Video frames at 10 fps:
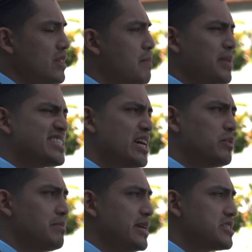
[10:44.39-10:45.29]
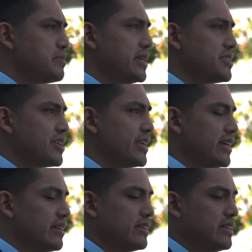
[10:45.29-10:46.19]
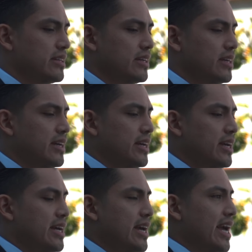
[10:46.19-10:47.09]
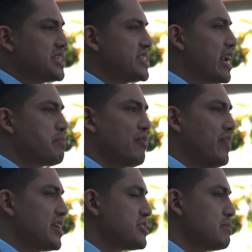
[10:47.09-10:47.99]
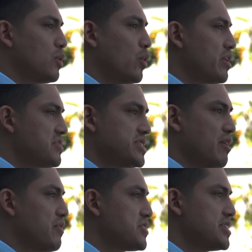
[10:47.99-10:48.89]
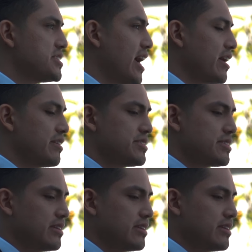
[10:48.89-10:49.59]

But that's not what it means to be an attorney. It's not a profession born of selfish desires.